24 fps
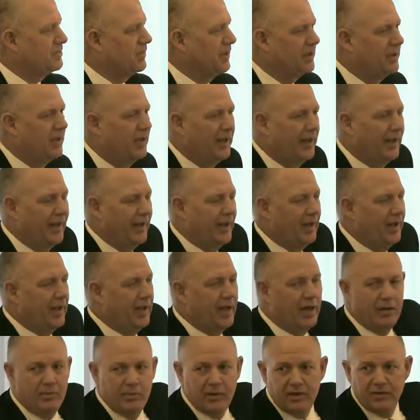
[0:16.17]
but
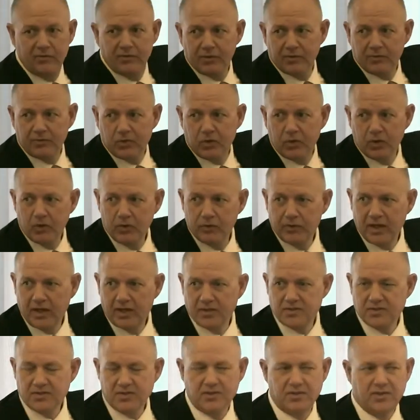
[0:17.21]
how many of you have heard
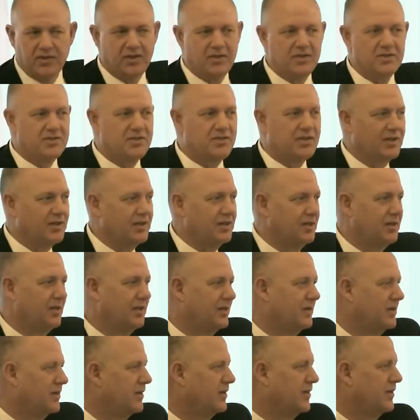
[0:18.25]
that statistic
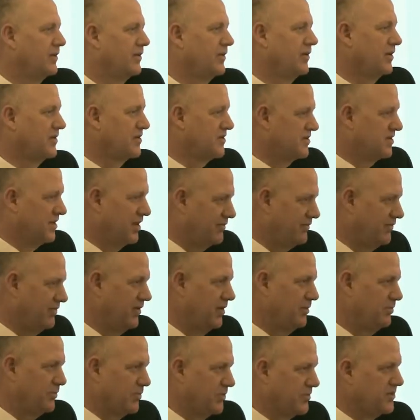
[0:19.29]
that
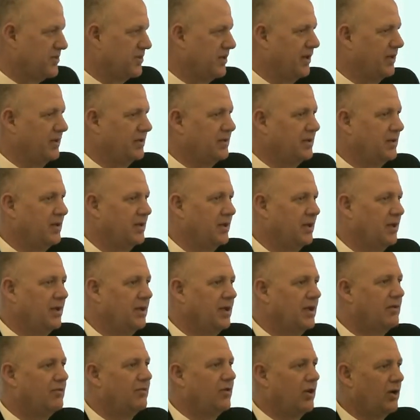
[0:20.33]
70%
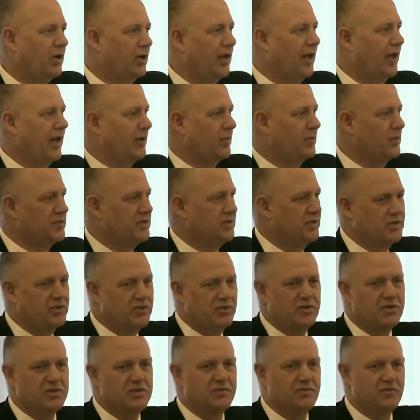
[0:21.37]
of all
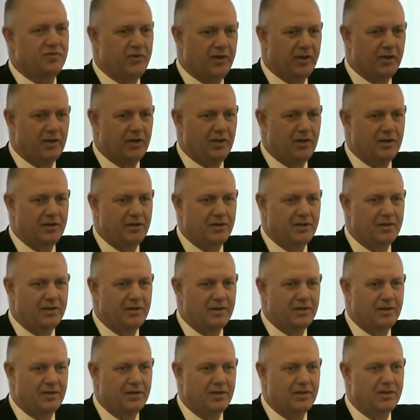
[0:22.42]
acquisitions fail?
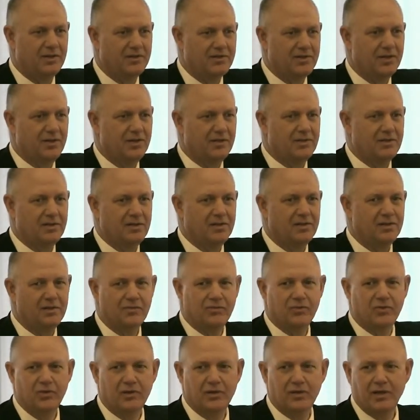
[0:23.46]
Is that,
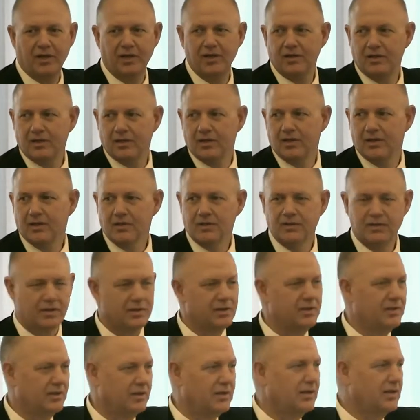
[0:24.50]
you've heard of that? Yeah.
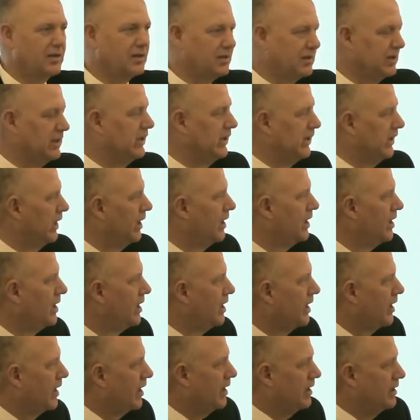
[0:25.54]
Yeah.
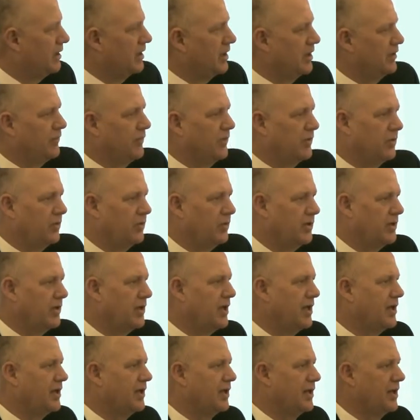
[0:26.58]
And if you're
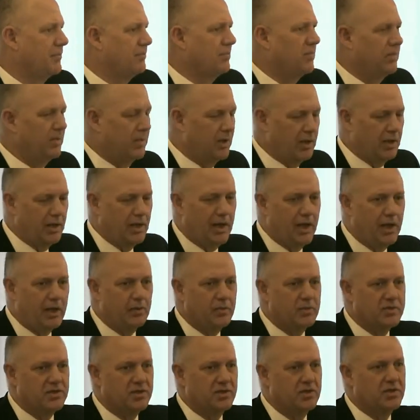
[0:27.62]
looking at an um, uh,
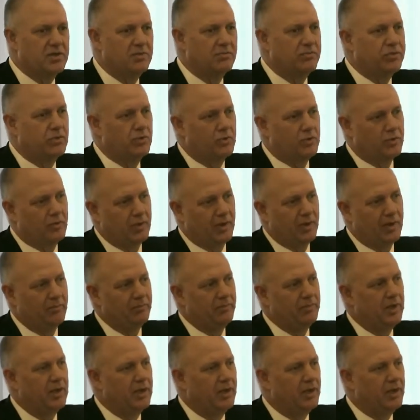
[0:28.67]
acquisition program,